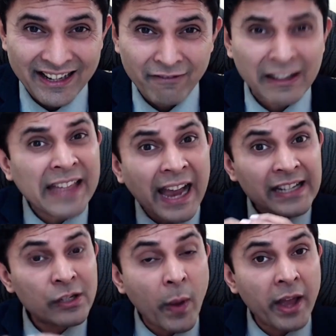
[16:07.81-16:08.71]
Well,
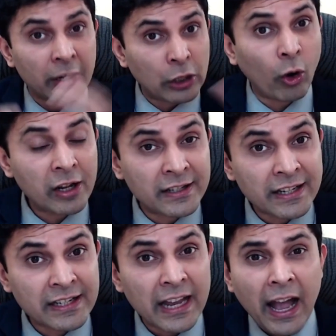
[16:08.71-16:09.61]
that's where he calls
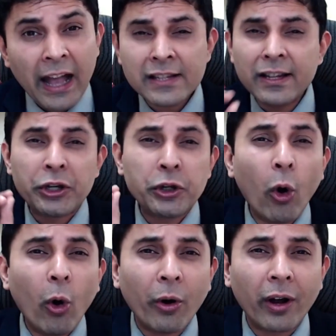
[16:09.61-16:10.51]
this as the
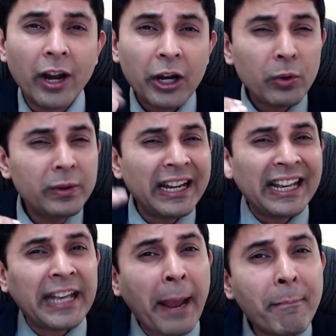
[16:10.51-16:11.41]
door to the
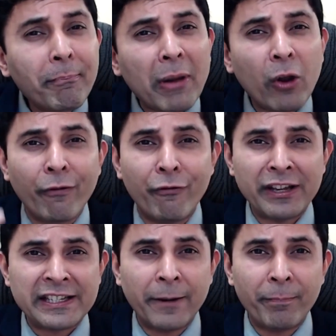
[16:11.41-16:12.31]
temple of
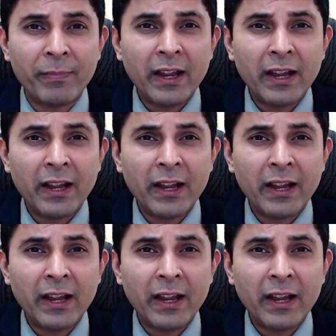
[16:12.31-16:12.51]
wisdom.